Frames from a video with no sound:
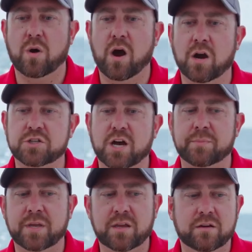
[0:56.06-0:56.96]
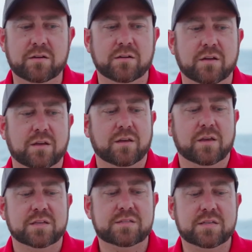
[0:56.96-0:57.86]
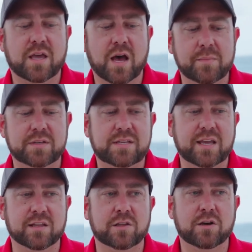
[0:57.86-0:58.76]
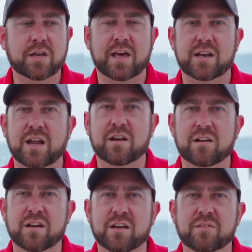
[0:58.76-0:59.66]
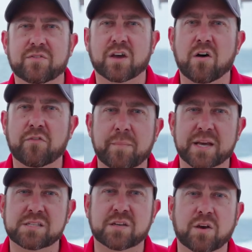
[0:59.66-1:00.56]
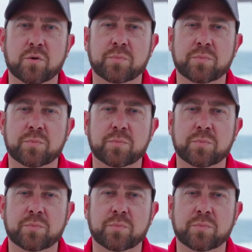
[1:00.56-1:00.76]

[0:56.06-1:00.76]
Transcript: our job here is to come and take a look at an area of the Gulf of Mexico